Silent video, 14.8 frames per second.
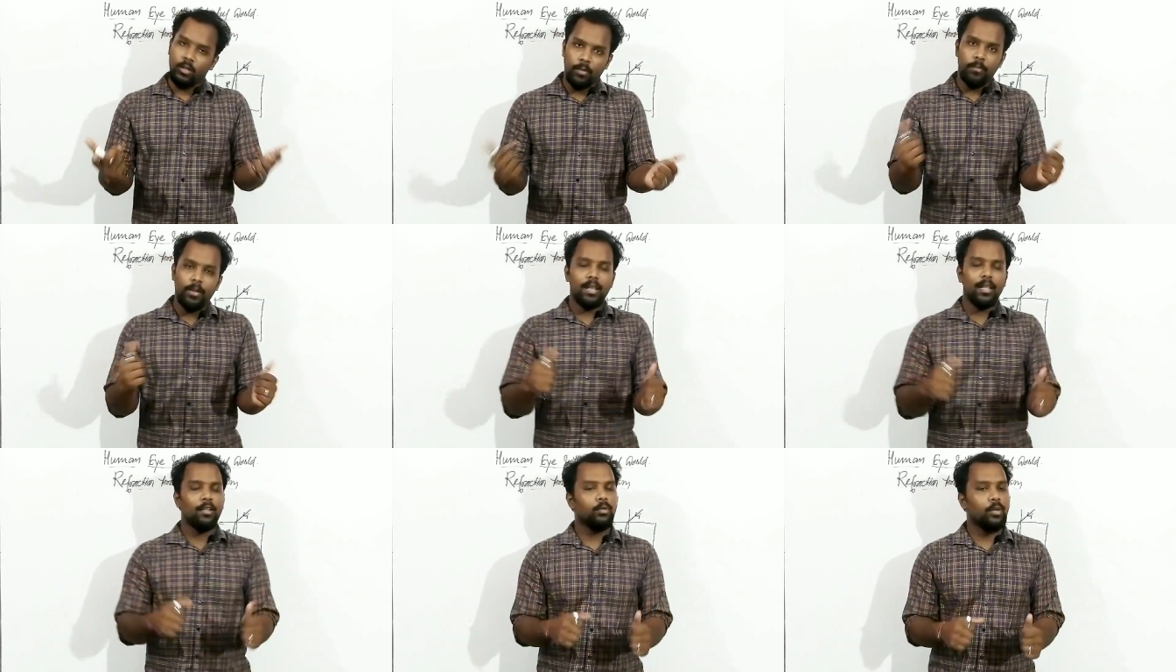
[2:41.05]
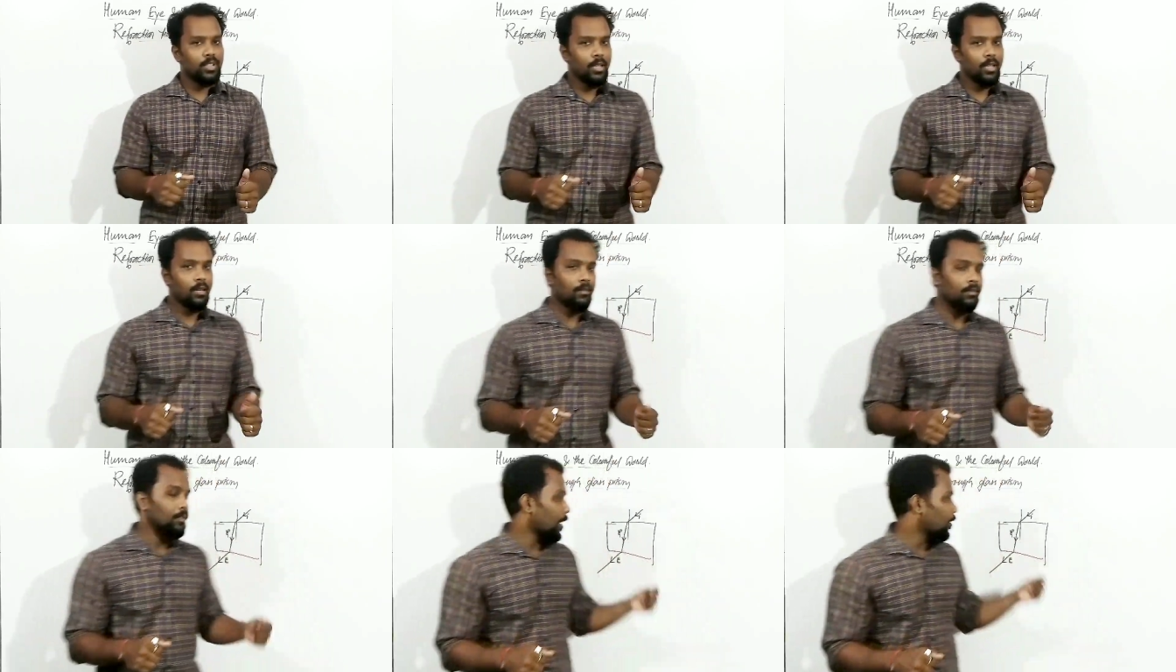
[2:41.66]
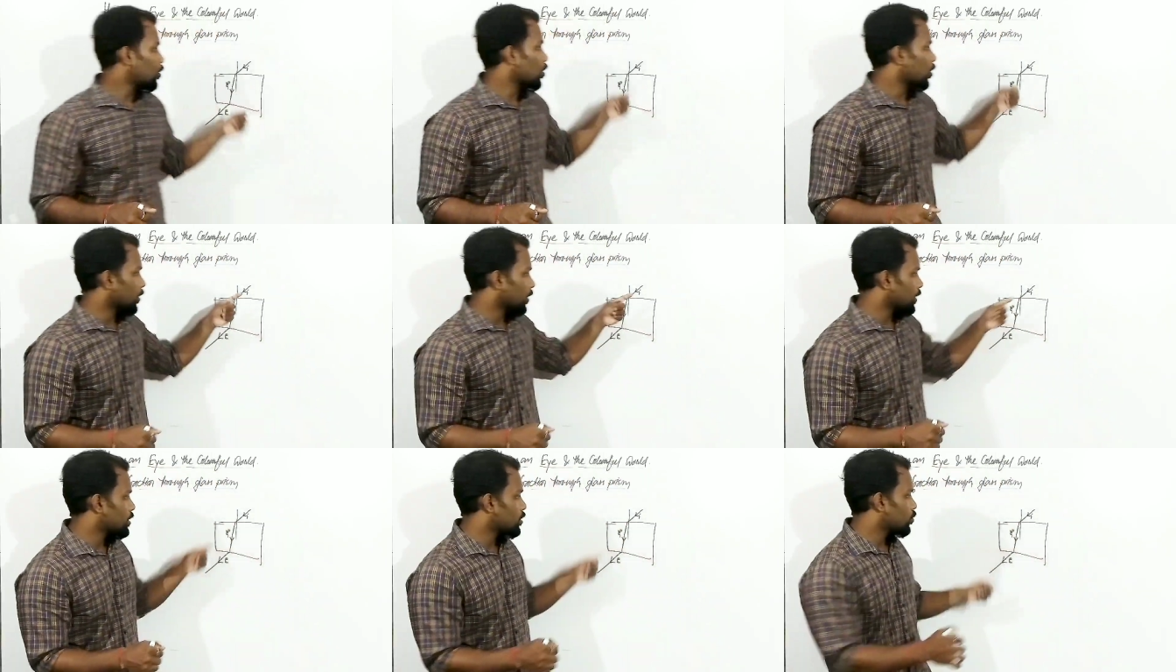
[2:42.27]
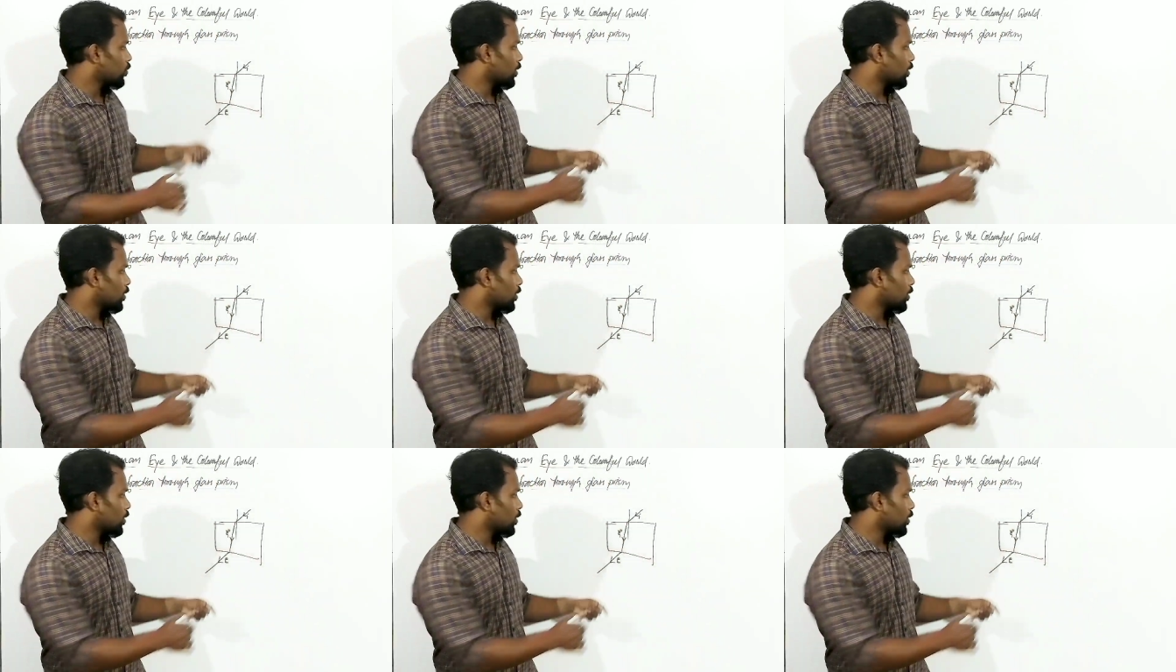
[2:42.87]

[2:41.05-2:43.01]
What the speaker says: Parallel to each other, right or wrong? These two,